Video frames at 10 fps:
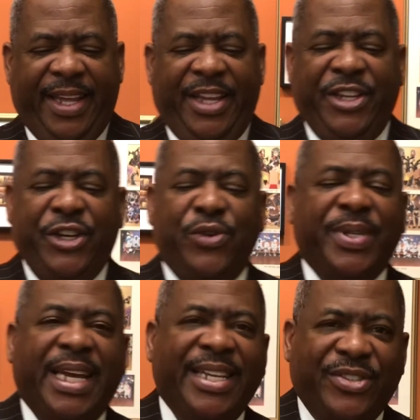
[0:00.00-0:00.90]
You
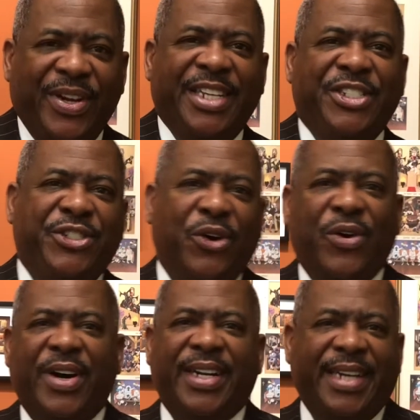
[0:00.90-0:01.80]
need to
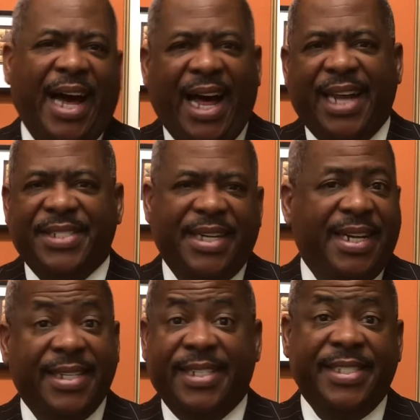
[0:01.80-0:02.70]
enjoy God's
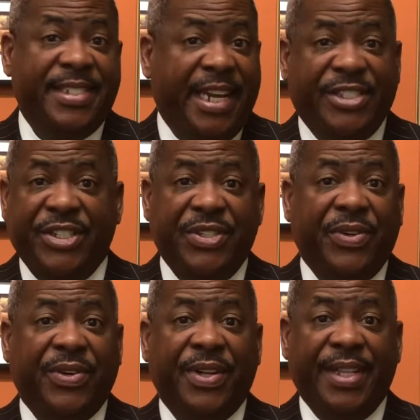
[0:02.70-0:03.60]

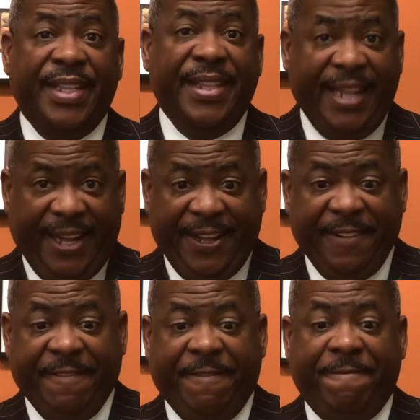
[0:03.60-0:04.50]
unconditional love.
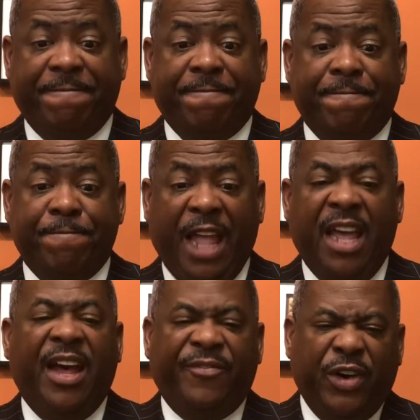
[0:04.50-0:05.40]

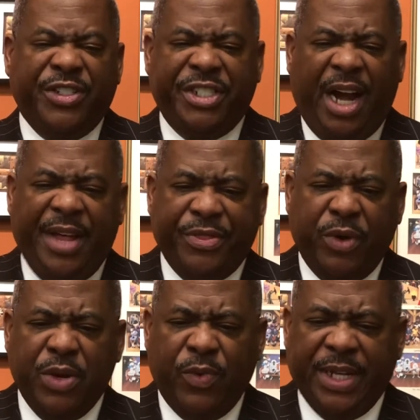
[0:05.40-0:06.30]
1 John
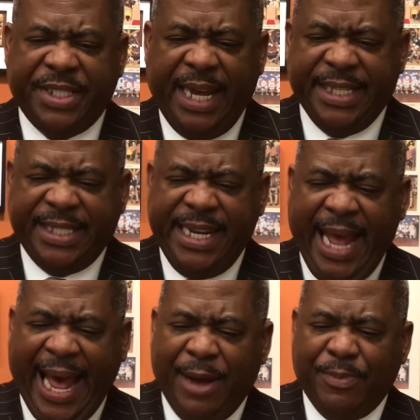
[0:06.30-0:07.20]
3:1 says, see
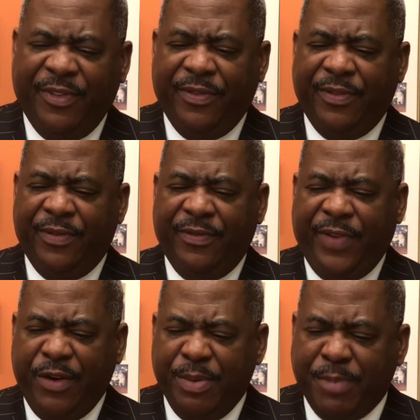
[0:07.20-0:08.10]
how
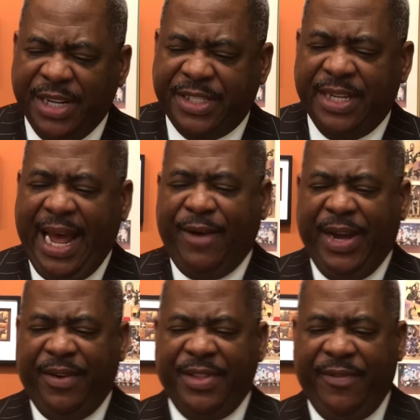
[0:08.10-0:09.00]
very much our
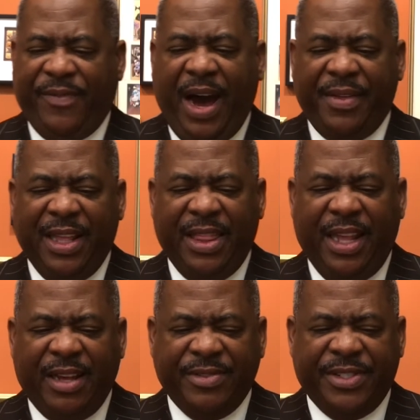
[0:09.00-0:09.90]
Heavenly Father
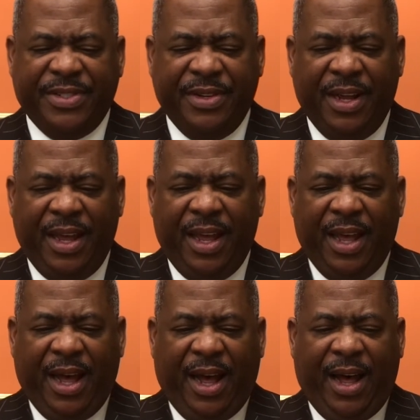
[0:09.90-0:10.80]
loves
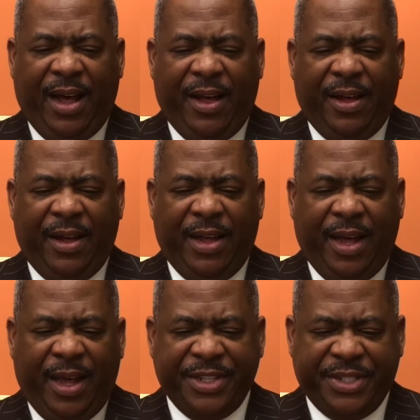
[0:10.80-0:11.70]

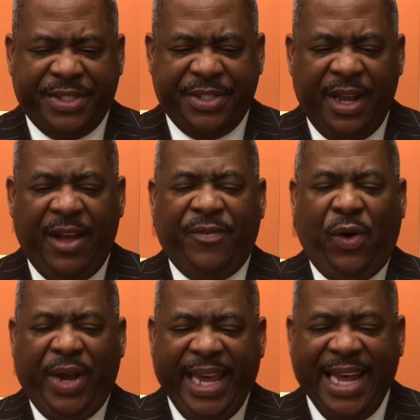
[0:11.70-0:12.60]
us,
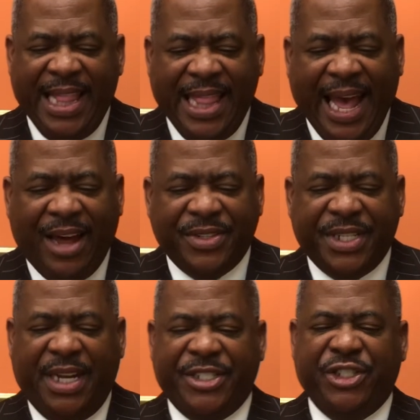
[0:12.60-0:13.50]
for he allows
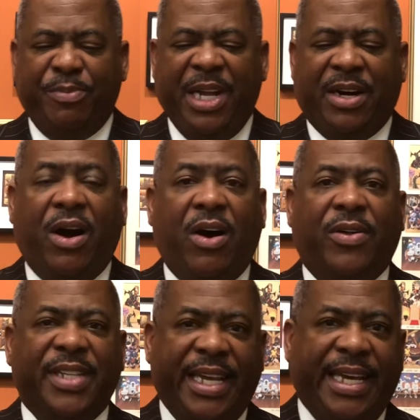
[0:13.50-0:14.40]
us to be
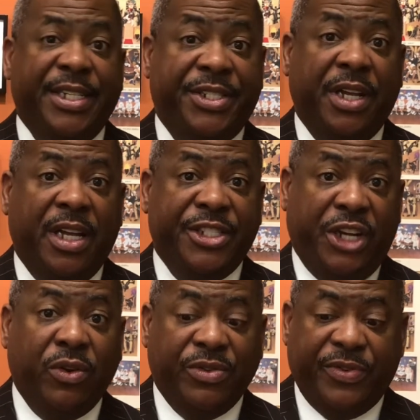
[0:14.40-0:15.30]
called his
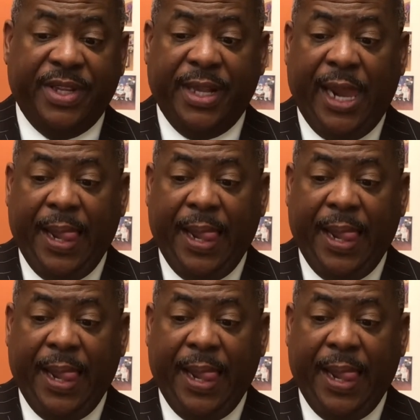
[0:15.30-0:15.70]
children.